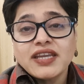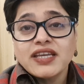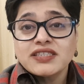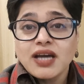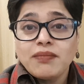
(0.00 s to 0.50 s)

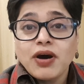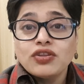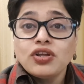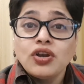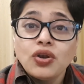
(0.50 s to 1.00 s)
is about
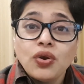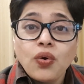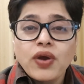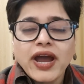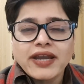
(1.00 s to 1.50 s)
the low
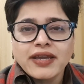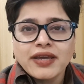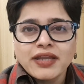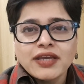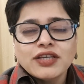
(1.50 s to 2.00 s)
category.